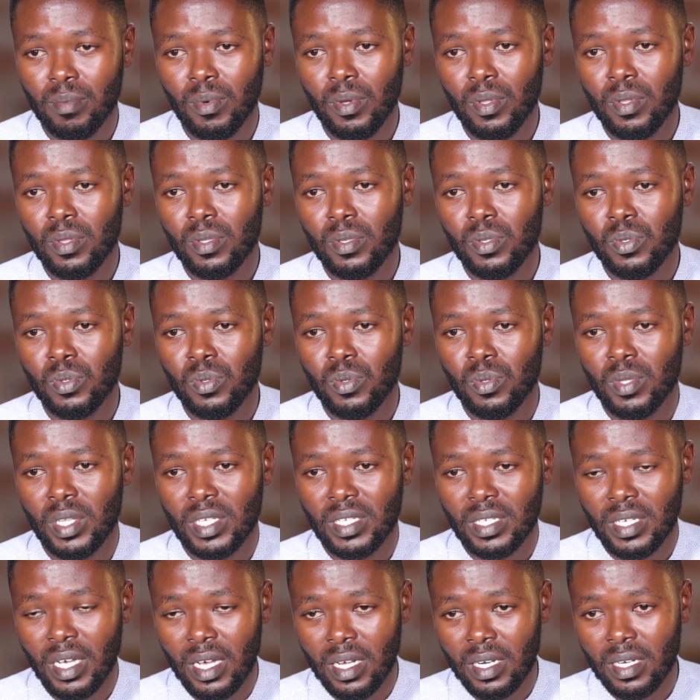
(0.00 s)
both to
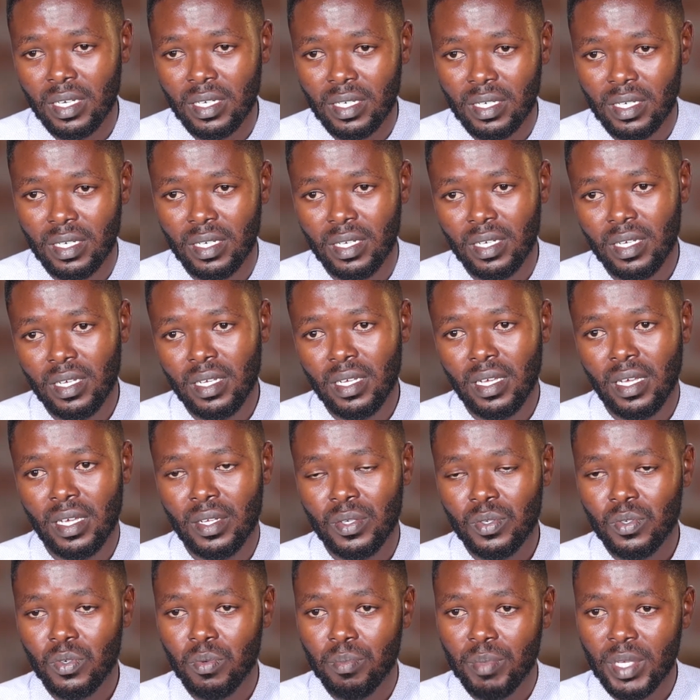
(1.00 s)
the child
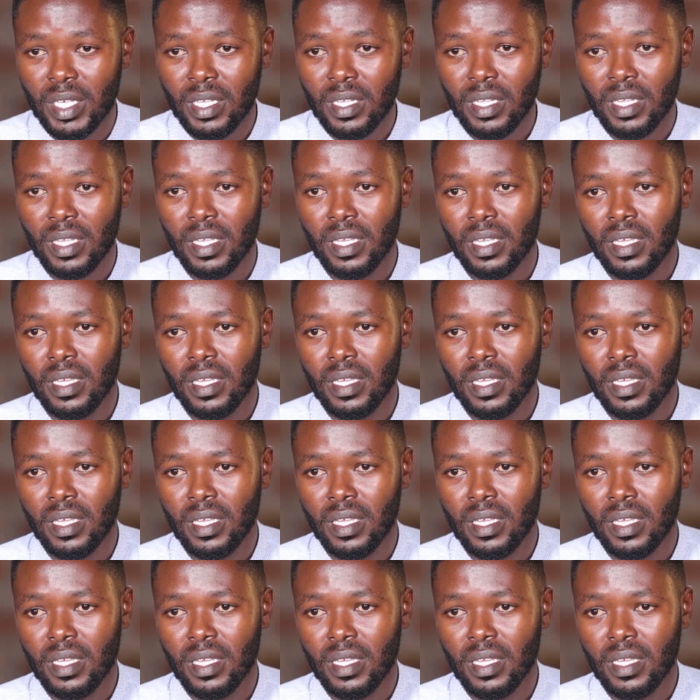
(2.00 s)
and to me,